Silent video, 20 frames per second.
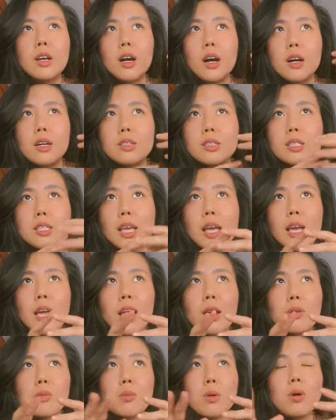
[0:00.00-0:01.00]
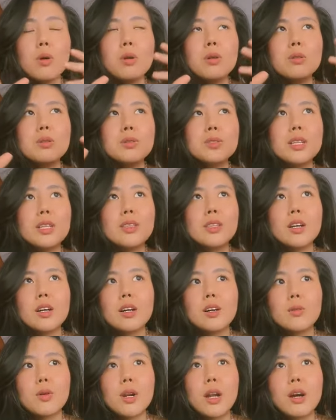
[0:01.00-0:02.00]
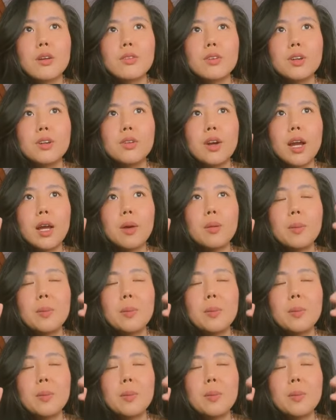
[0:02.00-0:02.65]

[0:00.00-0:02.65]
uh, singing bowls and the whatever, right?